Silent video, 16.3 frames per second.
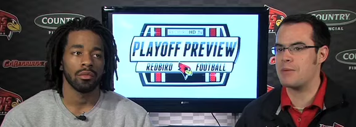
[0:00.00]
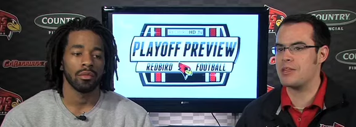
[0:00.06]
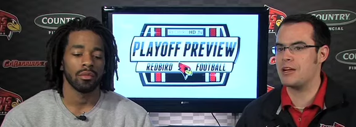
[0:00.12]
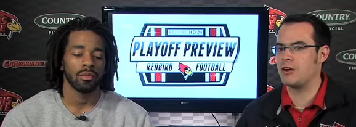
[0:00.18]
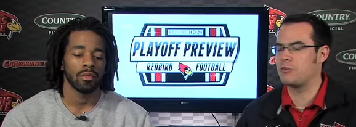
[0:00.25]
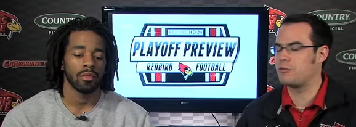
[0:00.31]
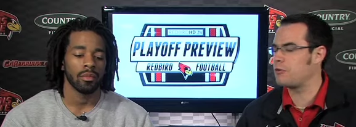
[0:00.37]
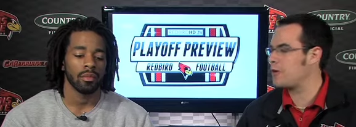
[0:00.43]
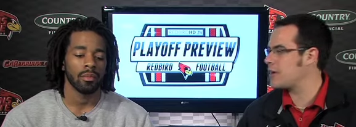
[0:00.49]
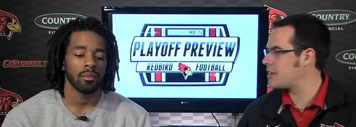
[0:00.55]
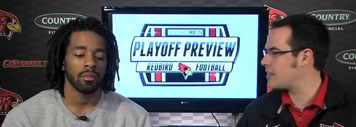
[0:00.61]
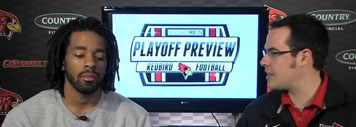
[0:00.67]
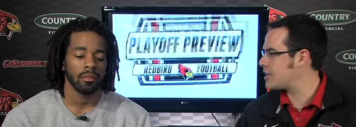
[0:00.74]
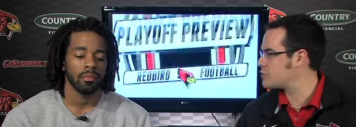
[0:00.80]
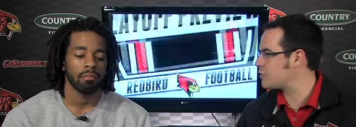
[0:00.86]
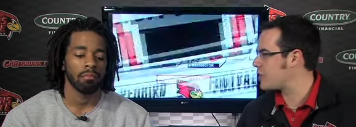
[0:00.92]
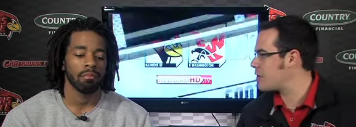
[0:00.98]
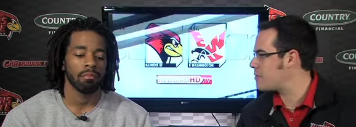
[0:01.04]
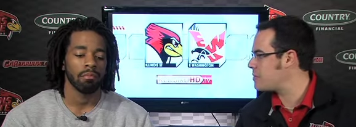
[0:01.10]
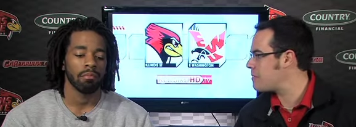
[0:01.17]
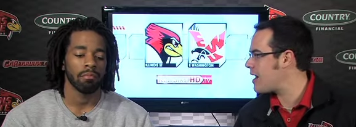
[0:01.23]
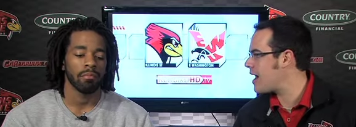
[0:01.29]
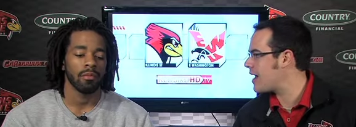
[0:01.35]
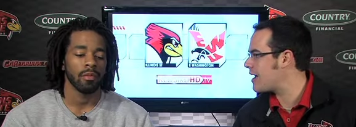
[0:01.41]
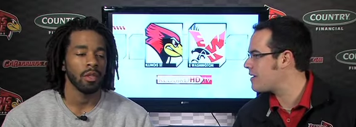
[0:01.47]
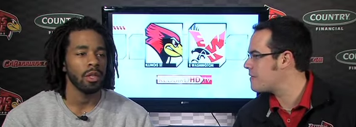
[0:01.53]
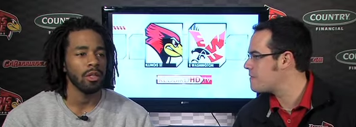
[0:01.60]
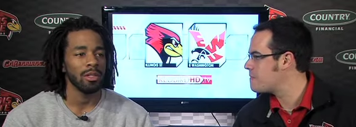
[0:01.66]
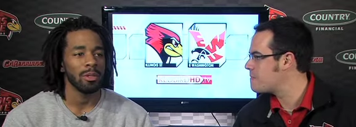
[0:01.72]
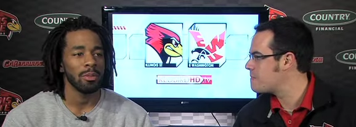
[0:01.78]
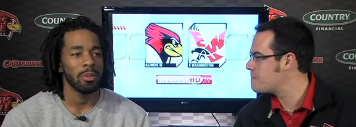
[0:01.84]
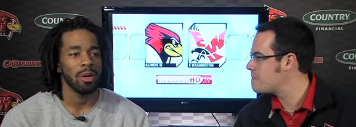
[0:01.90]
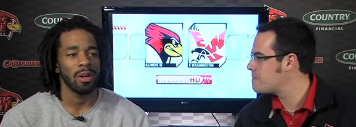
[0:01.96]
Speaker 1: of the year for you. Thanks for coming by. Oh,
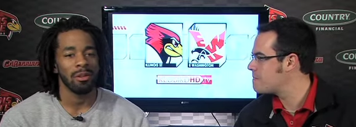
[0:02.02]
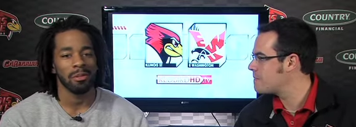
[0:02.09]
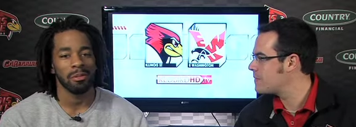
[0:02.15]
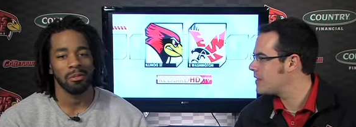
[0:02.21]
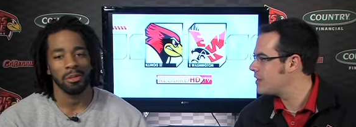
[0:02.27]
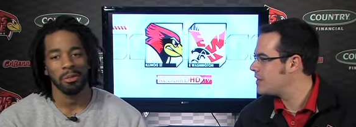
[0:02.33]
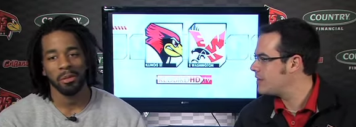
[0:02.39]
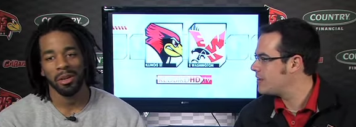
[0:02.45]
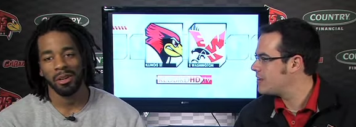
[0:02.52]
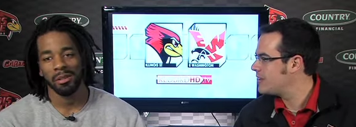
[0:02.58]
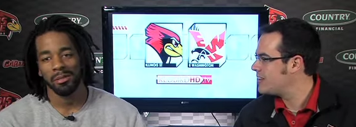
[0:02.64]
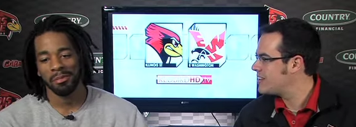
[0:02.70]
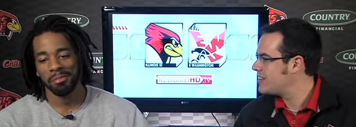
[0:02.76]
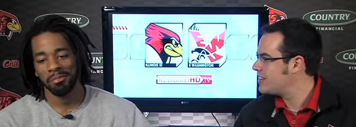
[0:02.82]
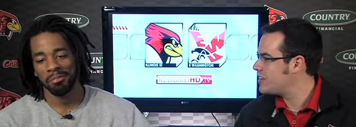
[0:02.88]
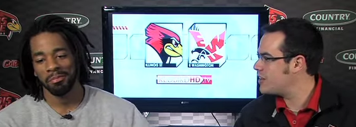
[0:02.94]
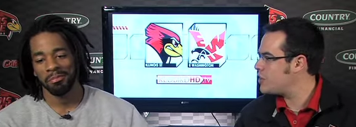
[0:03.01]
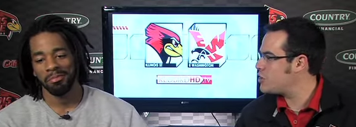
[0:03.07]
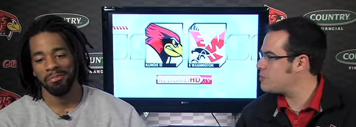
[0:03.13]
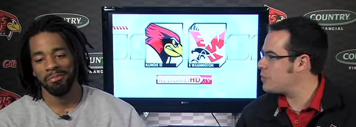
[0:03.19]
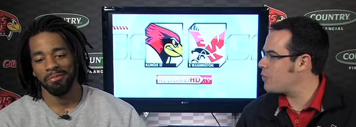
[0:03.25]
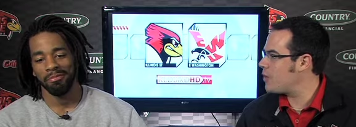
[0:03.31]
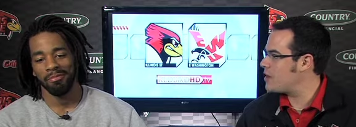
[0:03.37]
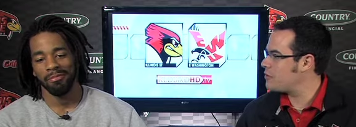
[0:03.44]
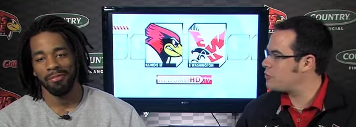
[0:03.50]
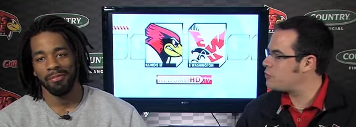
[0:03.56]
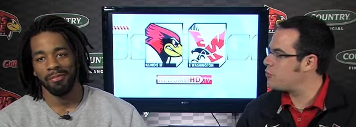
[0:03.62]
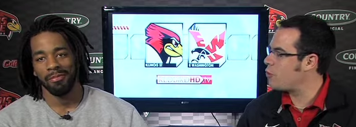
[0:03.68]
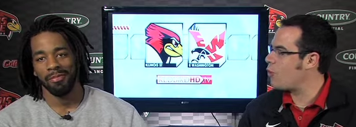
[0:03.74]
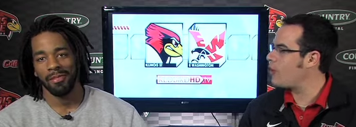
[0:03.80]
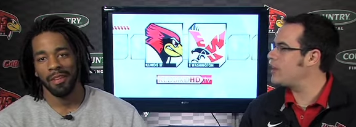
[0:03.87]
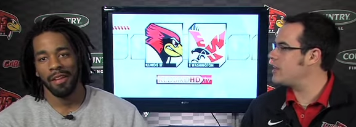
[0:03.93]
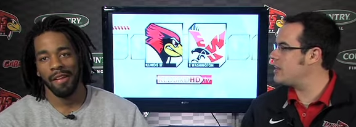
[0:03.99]
no problem. No problem. You know, you've been waiting
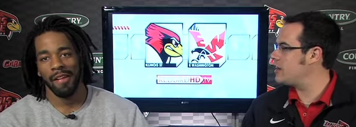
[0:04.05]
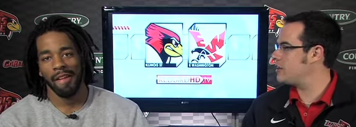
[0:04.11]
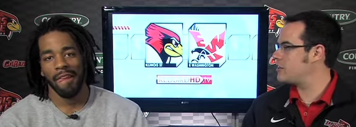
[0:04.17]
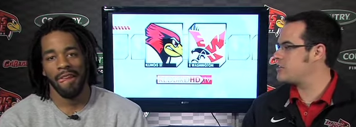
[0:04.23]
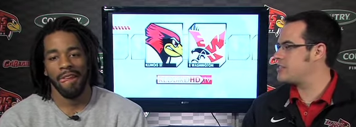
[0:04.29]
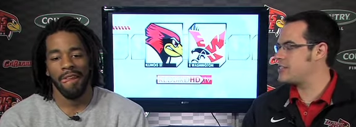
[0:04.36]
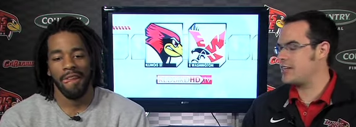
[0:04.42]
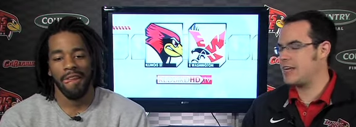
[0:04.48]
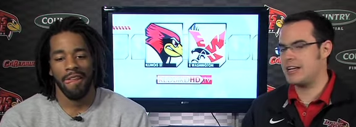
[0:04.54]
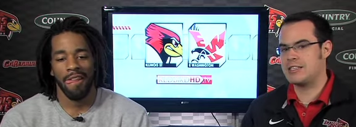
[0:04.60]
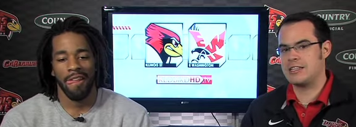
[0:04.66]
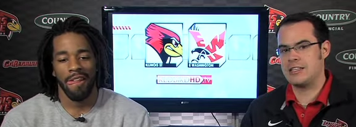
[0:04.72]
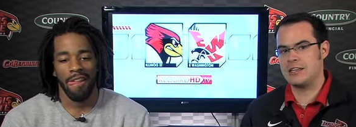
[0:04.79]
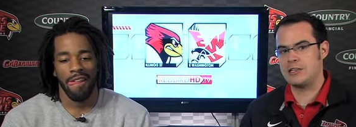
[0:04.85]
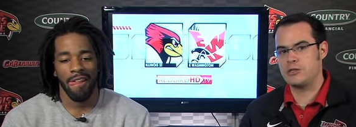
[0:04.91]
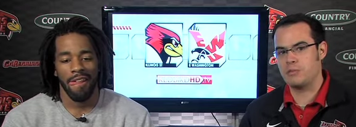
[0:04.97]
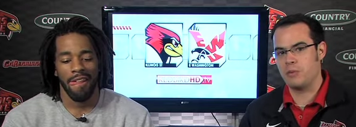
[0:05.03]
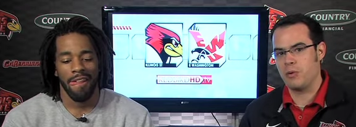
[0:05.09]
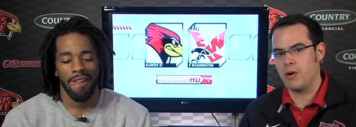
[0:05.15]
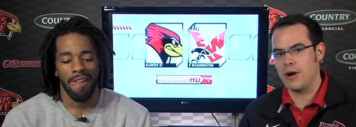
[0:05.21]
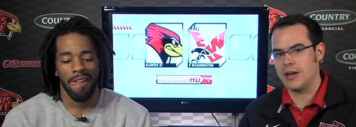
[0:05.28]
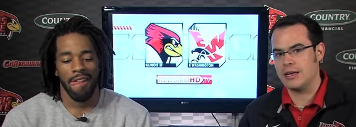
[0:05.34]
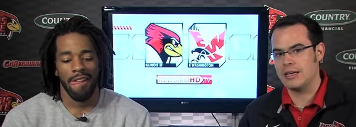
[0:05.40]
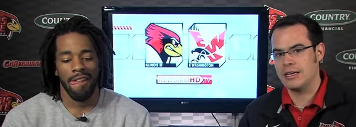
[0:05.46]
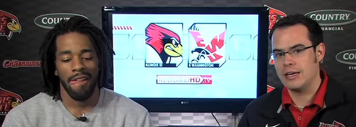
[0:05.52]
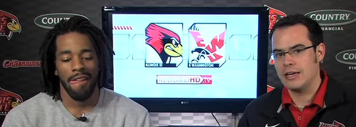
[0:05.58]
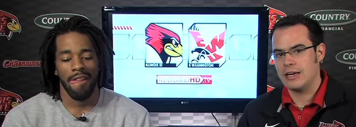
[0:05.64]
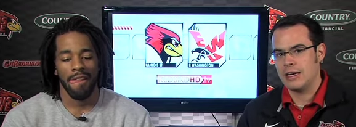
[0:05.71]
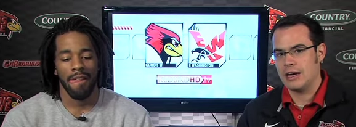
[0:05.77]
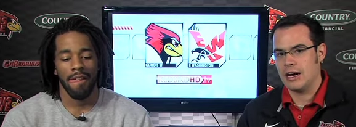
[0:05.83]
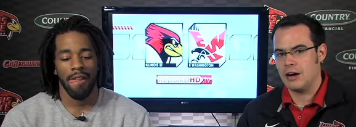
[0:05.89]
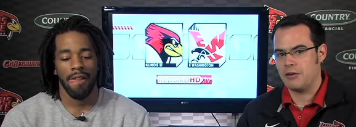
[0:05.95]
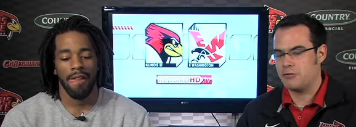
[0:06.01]
four years to get to this point.
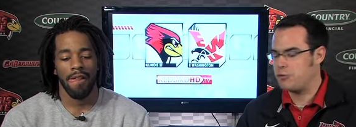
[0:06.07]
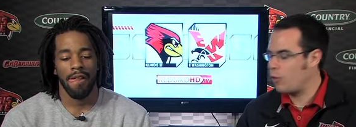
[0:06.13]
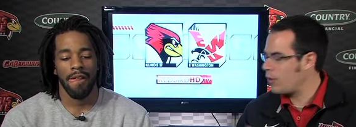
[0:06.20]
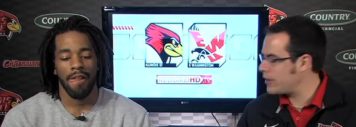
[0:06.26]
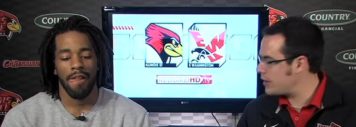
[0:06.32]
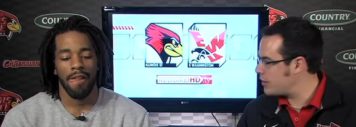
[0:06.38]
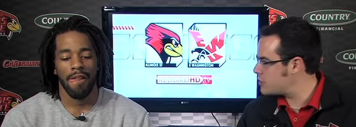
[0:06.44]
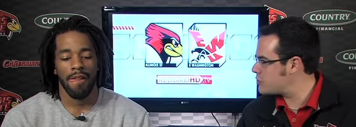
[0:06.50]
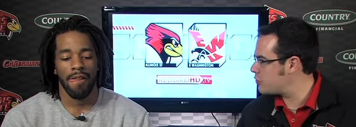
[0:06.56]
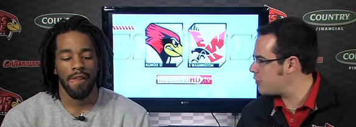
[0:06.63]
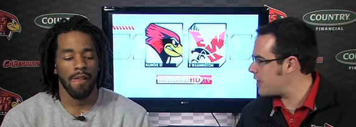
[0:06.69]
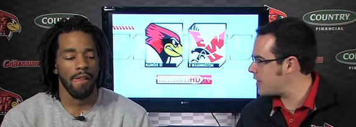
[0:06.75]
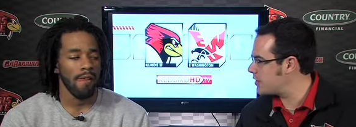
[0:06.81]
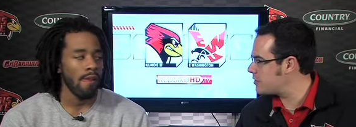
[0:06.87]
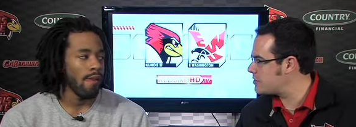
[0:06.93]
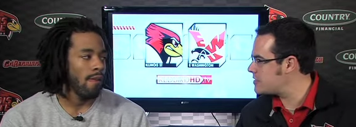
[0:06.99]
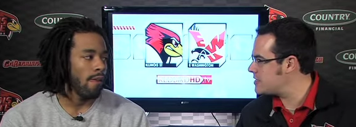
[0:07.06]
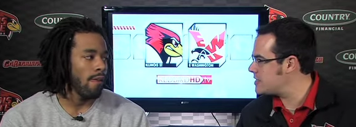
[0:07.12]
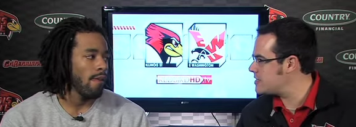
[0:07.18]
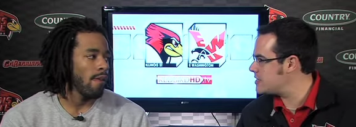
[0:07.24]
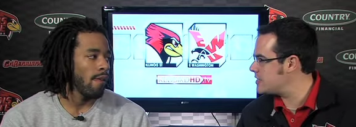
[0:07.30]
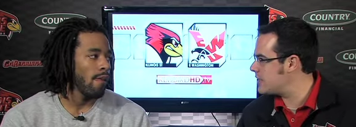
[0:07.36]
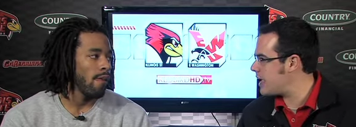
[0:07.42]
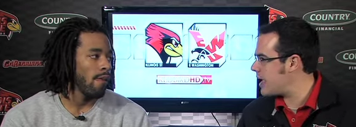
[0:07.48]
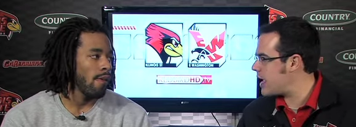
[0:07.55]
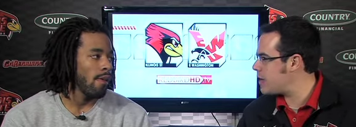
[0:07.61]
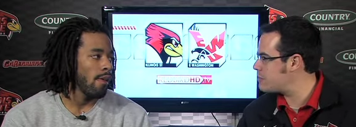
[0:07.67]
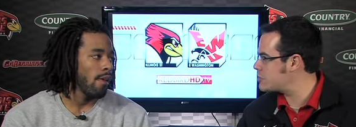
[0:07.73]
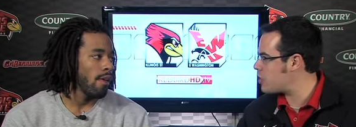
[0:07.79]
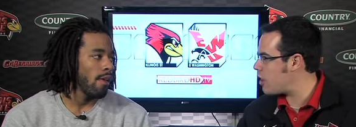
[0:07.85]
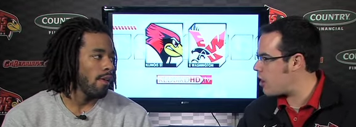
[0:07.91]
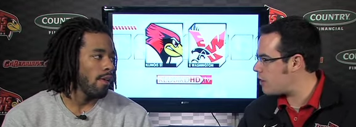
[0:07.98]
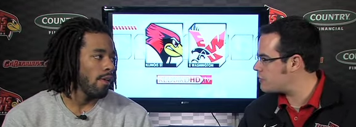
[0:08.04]
Uh, four years of regular season
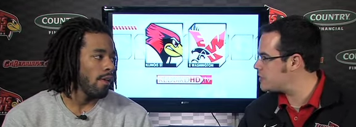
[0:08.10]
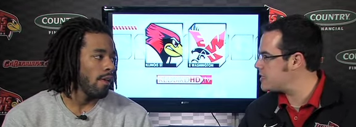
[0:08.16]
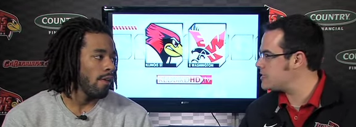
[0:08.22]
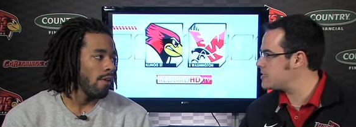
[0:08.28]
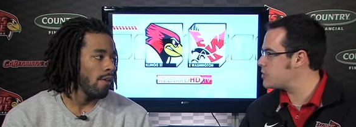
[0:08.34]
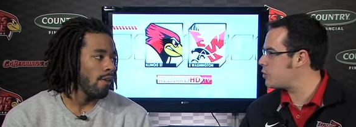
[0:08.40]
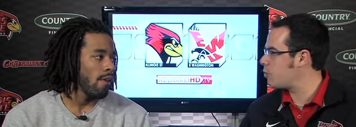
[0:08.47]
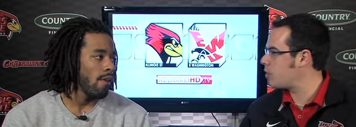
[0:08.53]
games, off-season